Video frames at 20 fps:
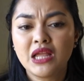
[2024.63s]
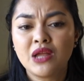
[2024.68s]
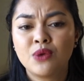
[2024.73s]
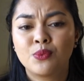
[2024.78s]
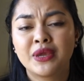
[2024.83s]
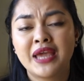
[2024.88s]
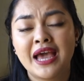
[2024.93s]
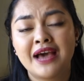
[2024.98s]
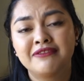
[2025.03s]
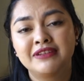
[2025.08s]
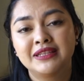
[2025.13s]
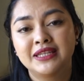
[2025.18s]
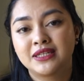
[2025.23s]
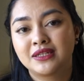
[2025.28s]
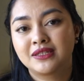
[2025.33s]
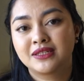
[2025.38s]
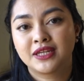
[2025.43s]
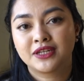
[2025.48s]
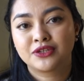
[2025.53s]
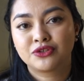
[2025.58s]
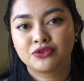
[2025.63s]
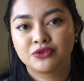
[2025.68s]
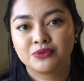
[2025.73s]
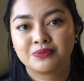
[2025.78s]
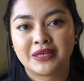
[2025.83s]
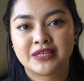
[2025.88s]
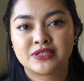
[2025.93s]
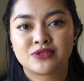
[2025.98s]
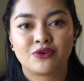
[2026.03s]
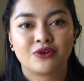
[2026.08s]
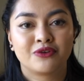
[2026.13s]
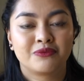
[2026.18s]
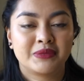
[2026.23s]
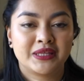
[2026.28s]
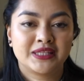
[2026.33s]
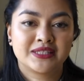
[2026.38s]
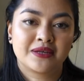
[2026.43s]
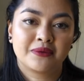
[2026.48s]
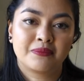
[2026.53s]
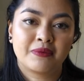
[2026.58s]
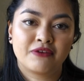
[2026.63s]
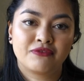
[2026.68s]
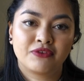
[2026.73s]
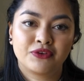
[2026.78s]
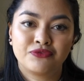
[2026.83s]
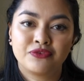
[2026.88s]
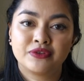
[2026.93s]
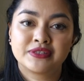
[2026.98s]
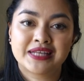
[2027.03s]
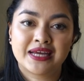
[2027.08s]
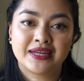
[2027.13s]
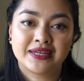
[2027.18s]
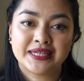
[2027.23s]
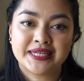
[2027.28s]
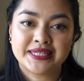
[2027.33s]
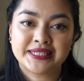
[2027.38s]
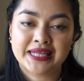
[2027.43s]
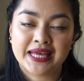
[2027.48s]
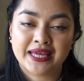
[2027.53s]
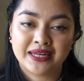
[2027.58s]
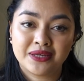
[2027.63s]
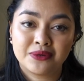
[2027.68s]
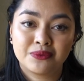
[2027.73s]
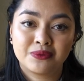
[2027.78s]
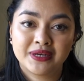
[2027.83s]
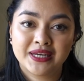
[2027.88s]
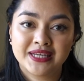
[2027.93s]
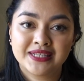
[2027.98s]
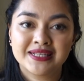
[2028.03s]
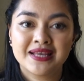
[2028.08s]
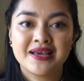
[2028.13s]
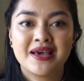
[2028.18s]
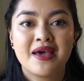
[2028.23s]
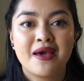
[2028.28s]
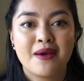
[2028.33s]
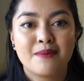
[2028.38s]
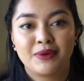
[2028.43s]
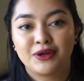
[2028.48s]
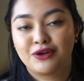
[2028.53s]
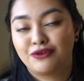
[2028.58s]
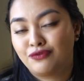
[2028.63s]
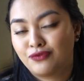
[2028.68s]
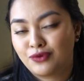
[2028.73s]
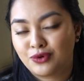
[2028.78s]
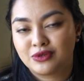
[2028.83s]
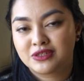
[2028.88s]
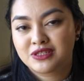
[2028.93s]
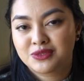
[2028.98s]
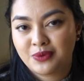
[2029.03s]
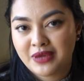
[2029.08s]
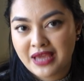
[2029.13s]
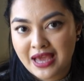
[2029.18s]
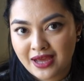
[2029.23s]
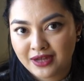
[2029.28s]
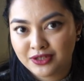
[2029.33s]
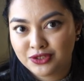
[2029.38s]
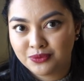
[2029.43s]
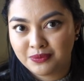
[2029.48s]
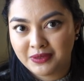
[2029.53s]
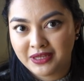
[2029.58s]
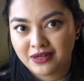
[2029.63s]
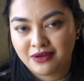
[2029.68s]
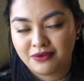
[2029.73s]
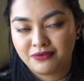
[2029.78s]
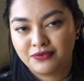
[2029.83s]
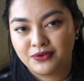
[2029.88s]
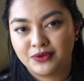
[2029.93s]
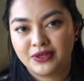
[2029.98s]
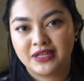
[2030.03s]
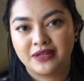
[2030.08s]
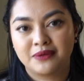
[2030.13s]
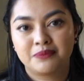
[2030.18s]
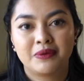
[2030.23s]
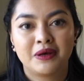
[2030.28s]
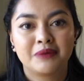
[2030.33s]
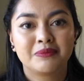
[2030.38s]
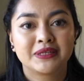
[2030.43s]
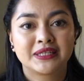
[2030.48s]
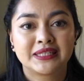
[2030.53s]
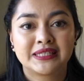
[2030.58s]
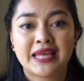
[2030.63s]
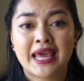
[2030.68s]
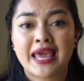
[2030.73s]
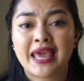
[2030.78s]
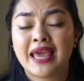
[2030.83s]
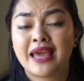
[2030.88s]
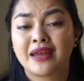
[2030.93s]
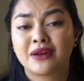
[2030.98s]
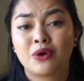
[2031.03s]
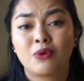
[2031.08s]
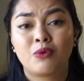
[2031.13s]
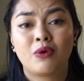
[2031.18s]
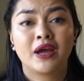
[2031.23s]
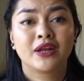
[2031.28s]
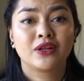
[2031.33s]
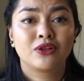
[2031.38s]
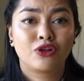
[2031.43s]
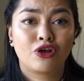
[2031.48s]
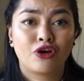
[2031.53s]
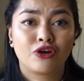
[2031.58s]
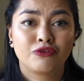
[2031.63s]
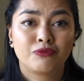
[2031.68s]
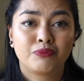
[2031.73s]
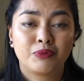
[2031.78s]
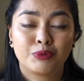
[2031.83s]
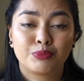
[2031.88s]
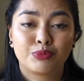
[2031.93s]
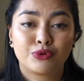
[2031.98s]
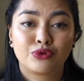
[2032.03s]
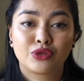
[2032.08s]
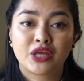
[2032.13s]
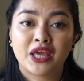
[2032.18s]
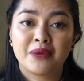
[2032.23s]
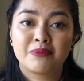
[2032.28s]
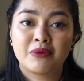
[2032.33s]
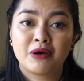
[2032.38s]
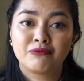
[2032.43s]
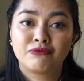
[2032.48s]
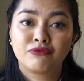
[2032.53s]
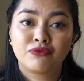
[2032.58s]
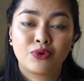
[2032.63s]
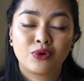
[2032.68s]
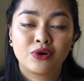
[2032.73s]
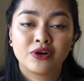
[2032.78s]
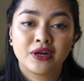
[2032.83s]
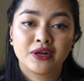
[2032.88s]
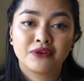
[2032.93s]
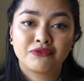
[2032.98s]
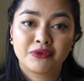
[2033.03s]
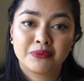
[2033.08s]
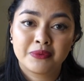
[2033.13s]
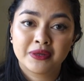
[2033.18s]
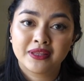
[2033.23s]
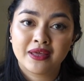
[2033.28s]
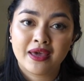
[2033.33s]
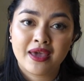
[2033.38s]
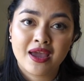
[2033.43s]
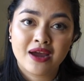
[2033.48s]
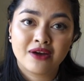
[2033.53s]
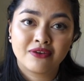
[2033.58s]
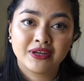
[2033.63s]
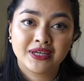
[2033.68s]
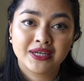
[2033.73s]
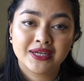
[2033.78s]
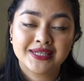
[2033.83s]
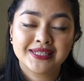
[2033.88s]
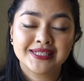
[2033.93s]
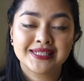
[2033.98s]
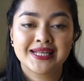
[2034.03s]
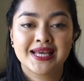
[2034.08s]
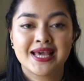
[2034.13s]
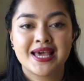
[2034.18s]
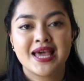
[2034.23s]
We have a little knit group that sort of meets up every few Sundays anyways, but of course we had to meet up for Knit in Public Day, and quite a lot of people came up for it from other areas.